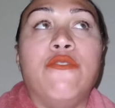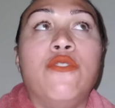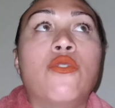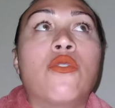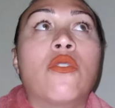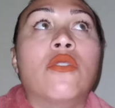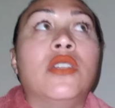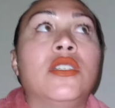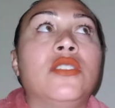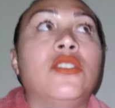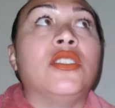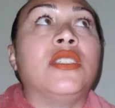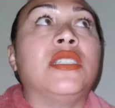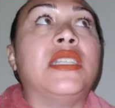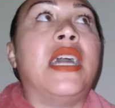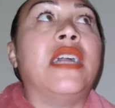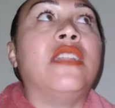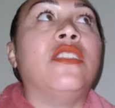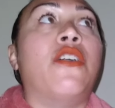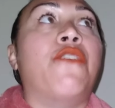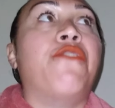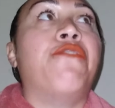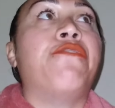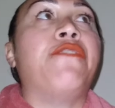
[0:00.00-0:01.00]
You don't
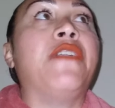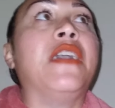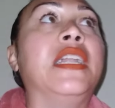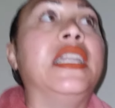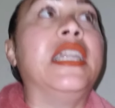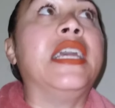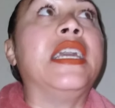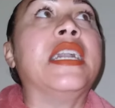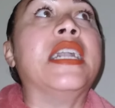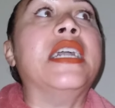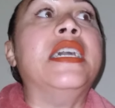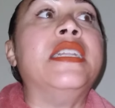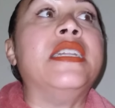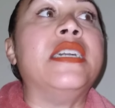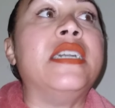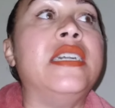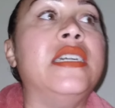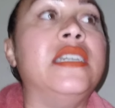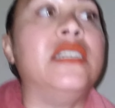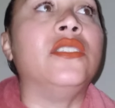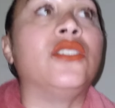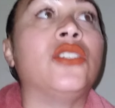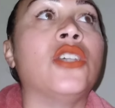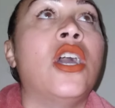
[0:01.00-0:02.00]
understand the feeling it
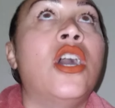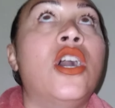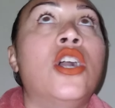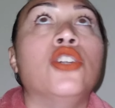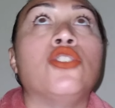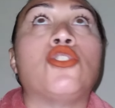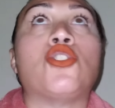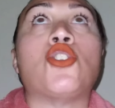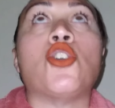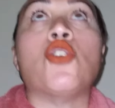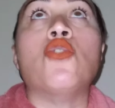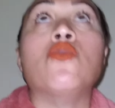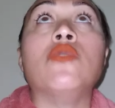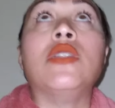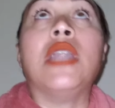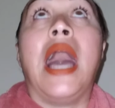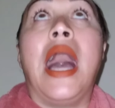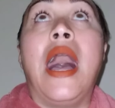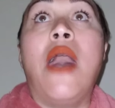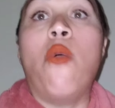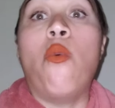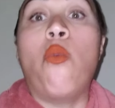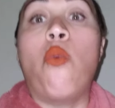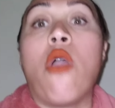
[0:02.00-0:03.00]
is to
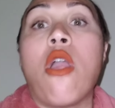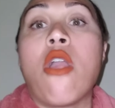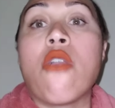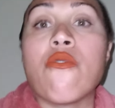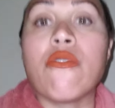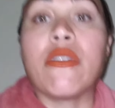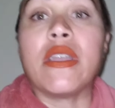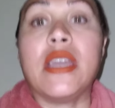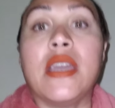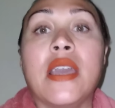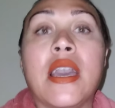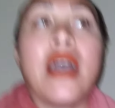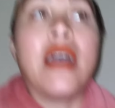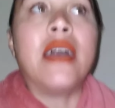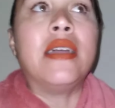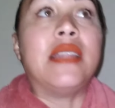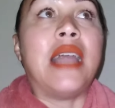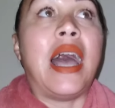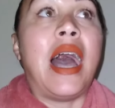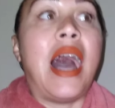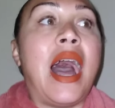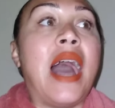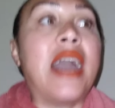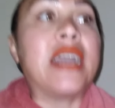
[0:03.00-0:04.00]
not worry
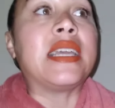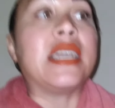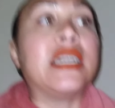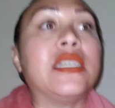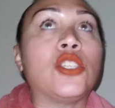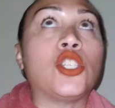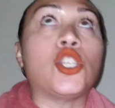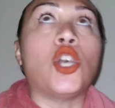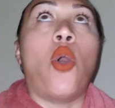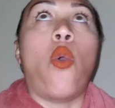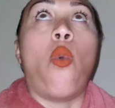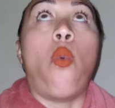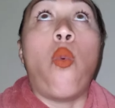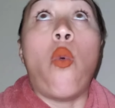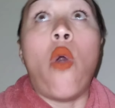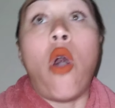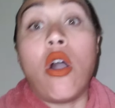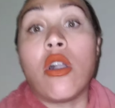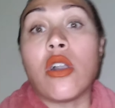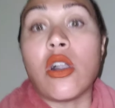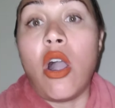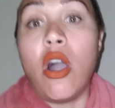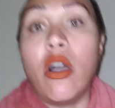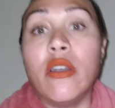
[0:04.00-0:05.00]
that I get to
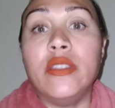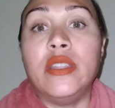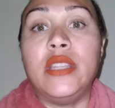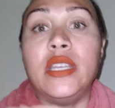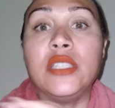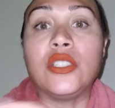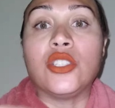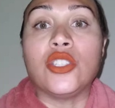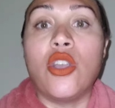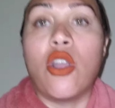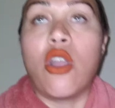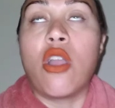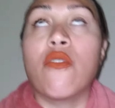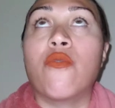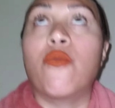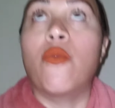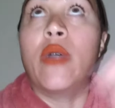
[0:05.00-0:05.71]
walk on this earth,